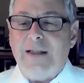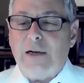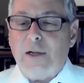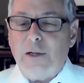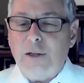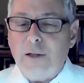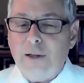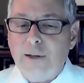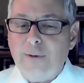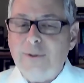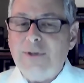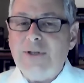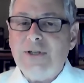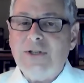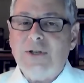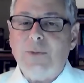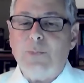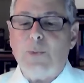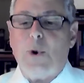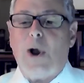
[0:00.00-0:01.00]

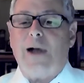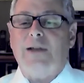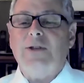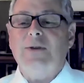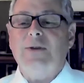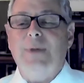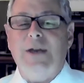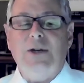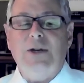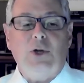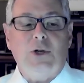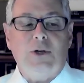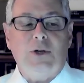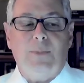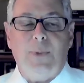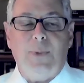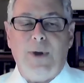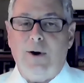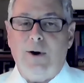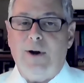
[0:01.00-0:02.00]
closest approximation to
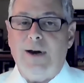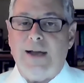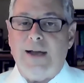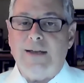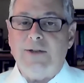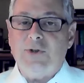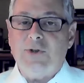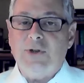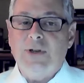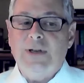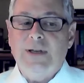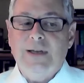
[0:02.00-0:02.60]
paradise